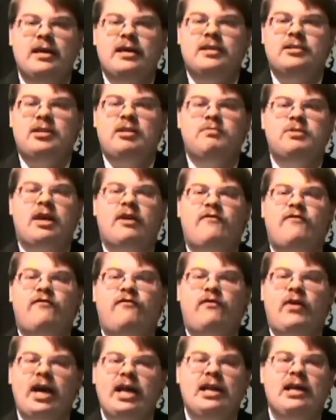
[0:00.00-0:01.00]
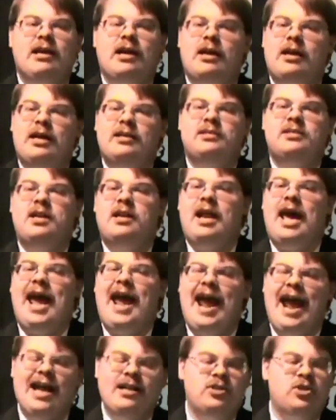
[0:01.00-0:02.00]
seems like fighting against an
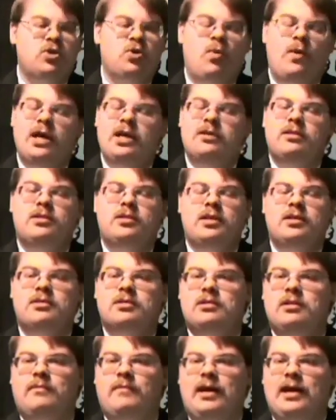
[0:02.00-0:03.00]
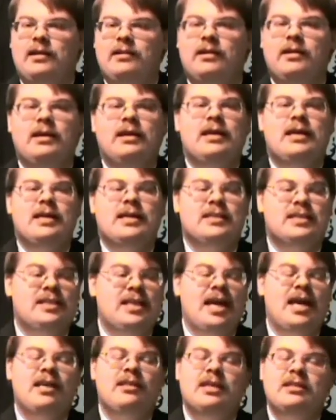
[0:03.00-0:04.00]
antiquated system, and
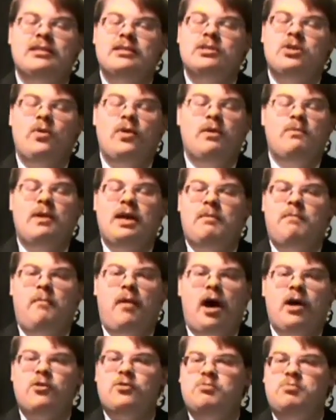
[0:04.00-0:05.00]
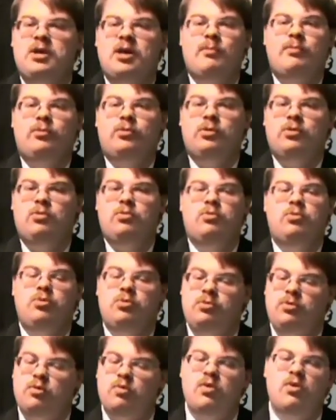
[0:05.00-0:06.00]
saying this is going to make modern people
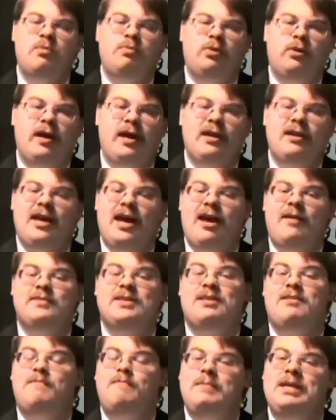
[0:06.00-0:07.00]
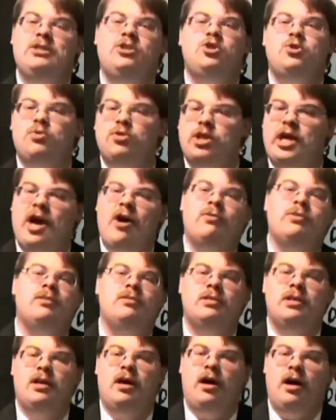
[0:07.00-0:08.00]
who grew up playing games in the
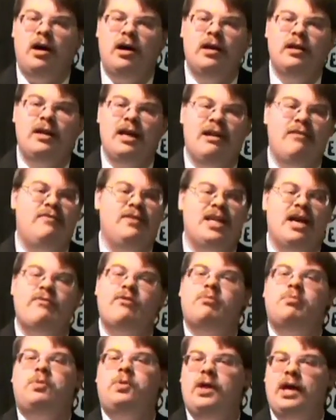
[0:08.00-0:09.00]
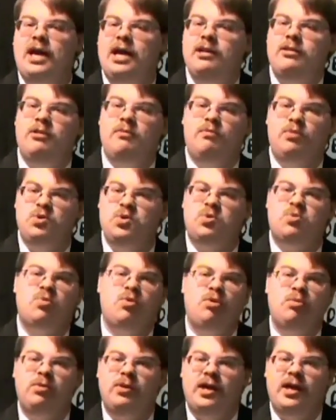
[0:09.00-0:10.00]
mid-2000s and on, and have never played computer
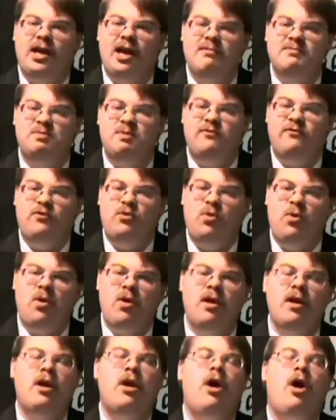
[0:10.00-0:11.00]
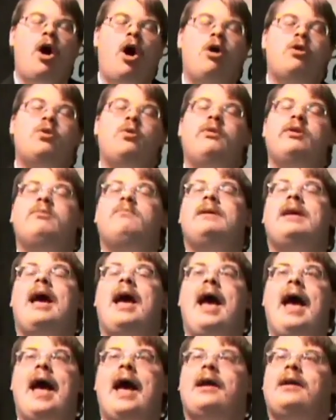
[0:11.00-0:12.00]
role-playing games before, are going to be
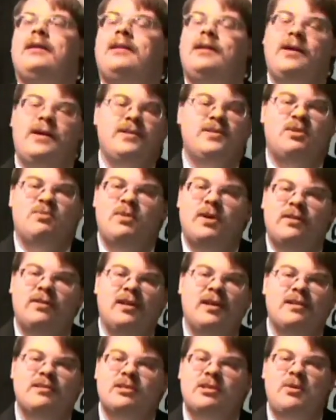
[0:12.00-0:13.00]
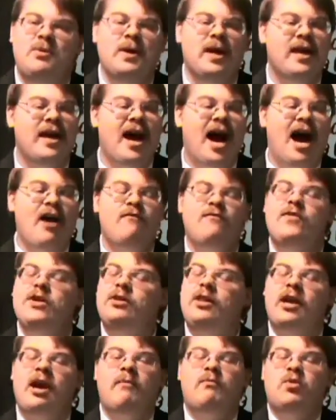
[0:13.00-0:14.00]
agonized about that. So I
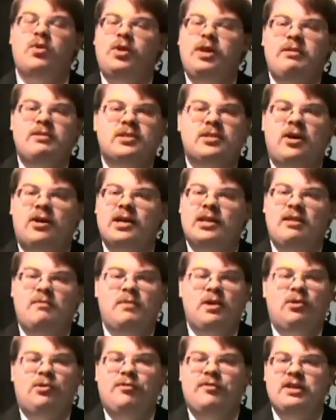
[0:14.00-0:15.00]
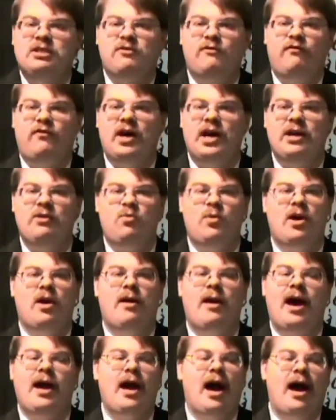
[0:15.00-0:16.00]
feel like I'm really stuck in the middle of this fight,
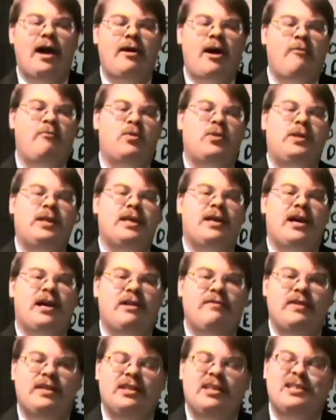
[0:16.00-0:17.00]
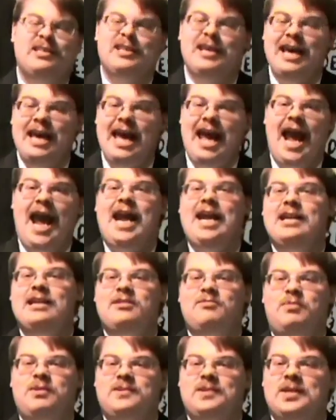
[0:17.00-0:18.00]
where I'm really kind of in this
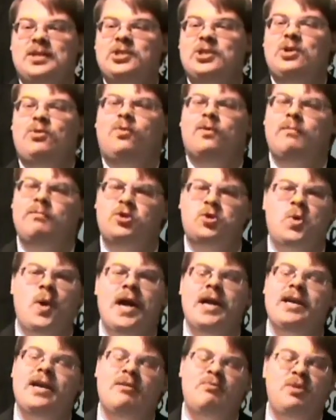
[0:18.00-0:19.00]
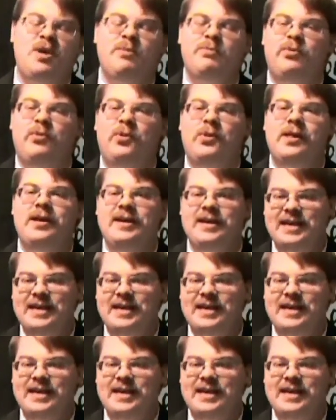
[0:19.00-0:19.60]
heated position where I'm trying to get people